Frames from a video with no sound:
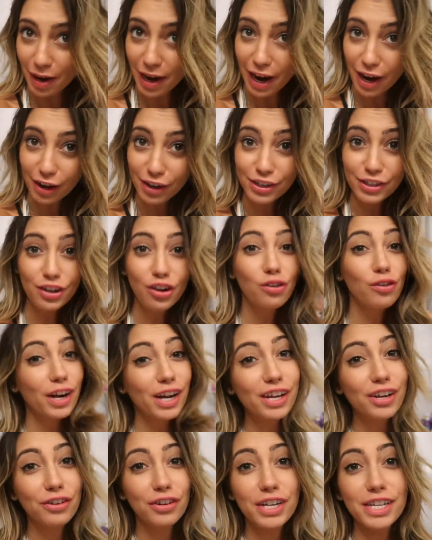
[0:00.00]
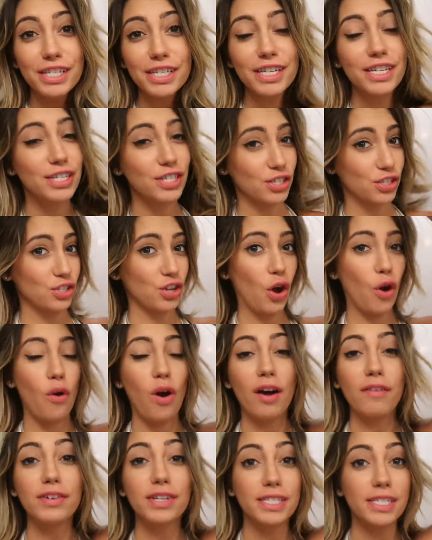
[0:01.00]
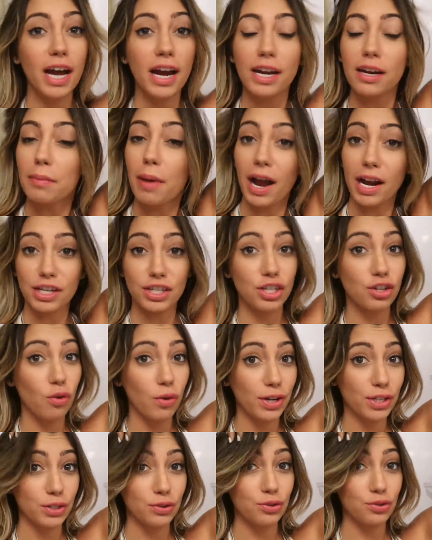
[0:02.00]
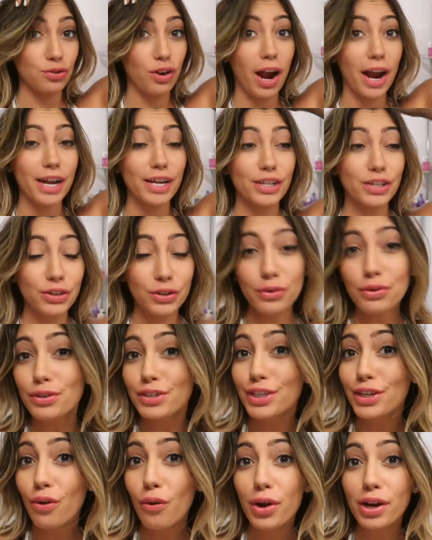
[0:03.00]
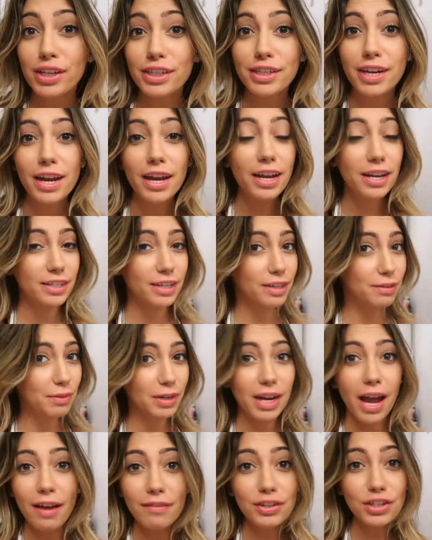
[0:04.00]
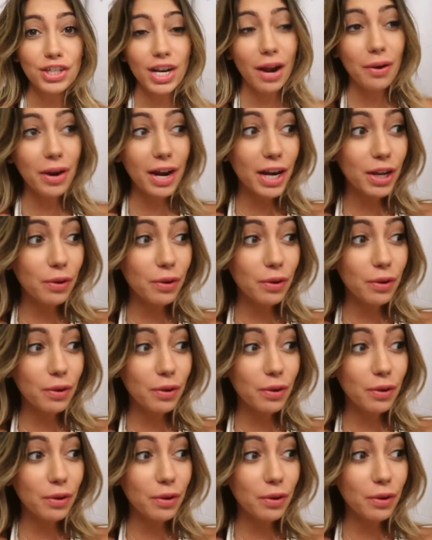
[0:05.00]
My hair is already greasy, so I've decided I'm actually going to try and use the oil today because I'm gonna have to shower